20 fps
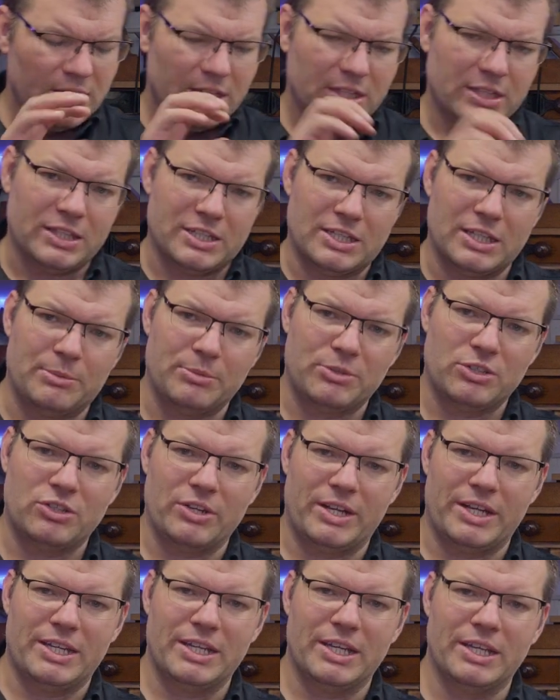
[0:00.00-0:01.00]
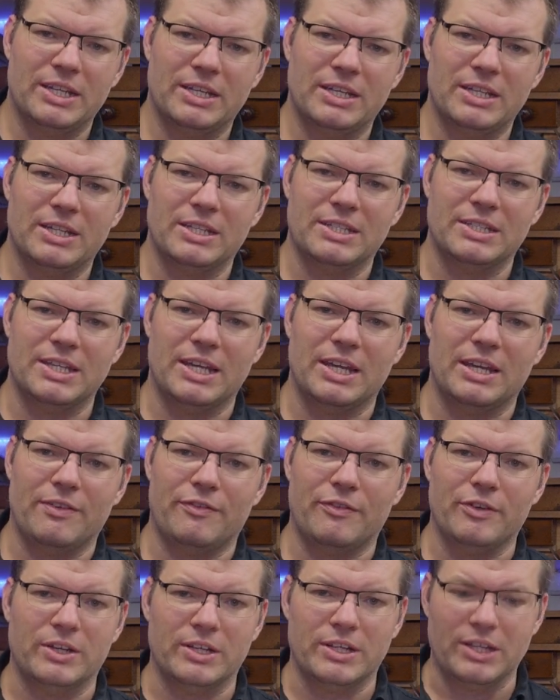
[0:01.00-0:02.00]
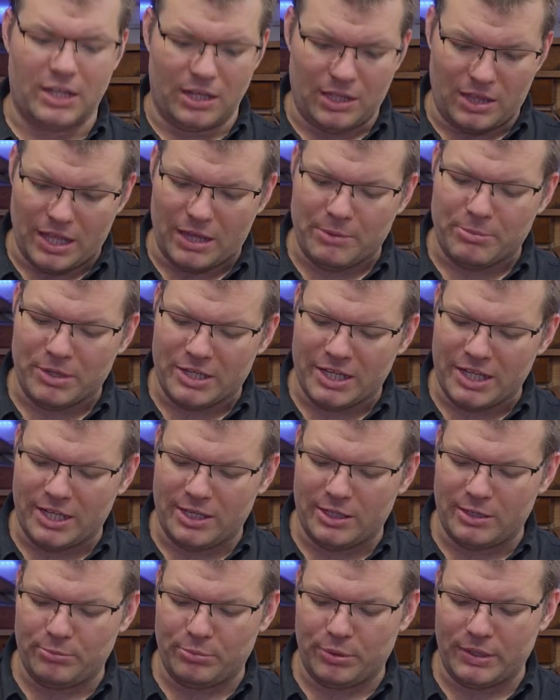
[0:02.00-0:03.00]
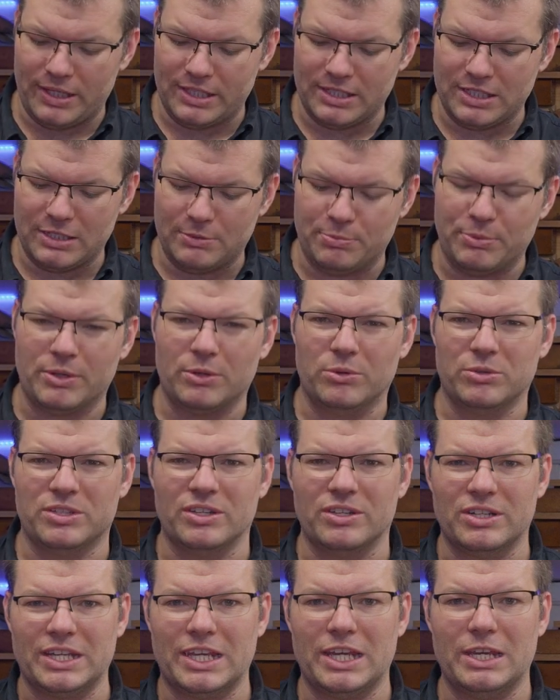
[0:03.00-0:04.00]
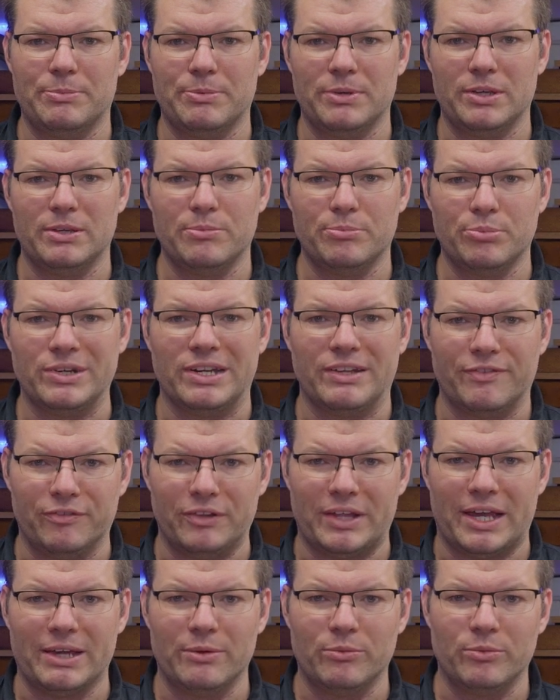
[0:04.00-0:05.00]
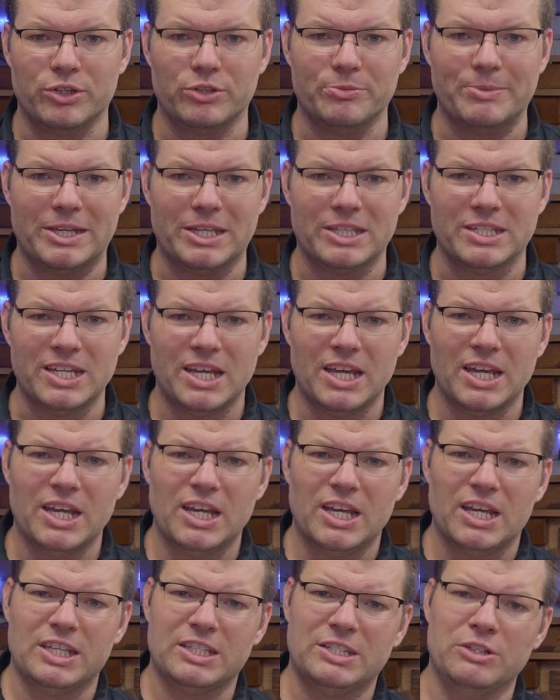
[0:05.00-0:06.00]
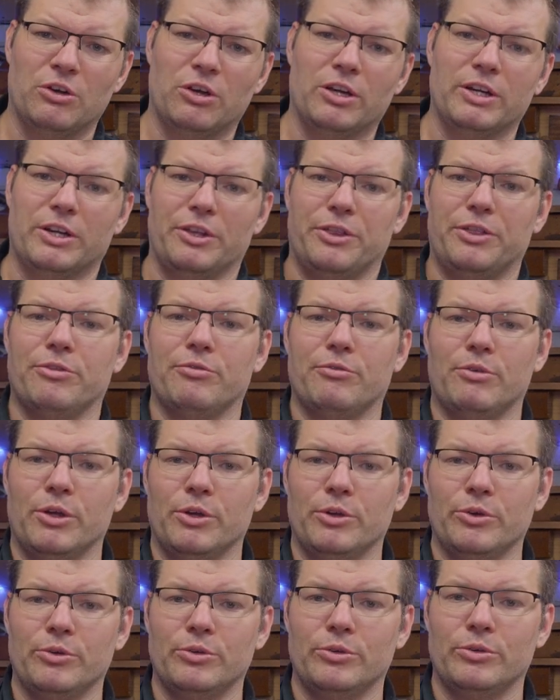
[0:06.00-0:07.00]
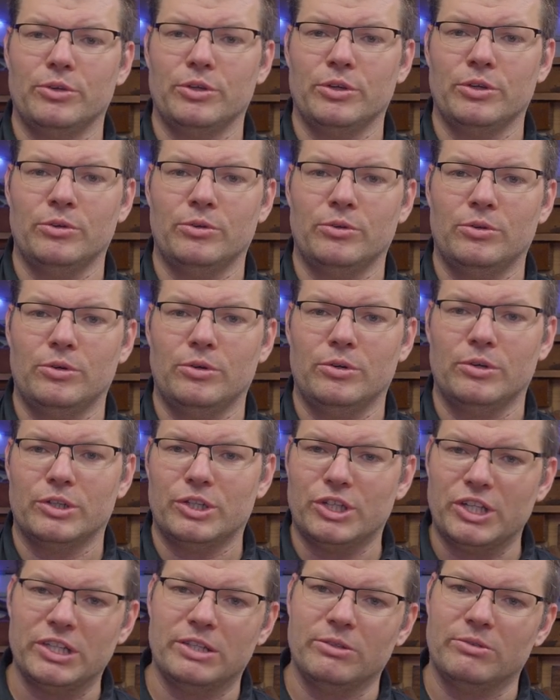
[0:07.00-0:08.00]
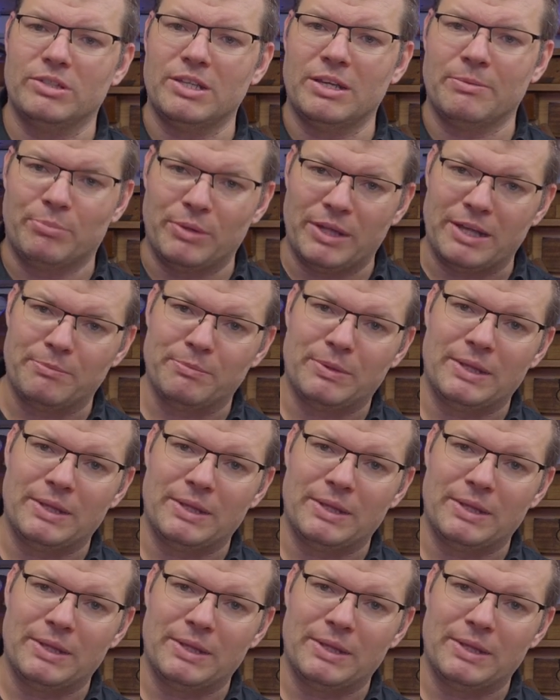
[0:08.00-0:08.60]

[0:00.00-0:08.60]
the substrate is there for you to clamp it down in places, but also to keep it pretty flat, which means it's not going to throw your chisels and plane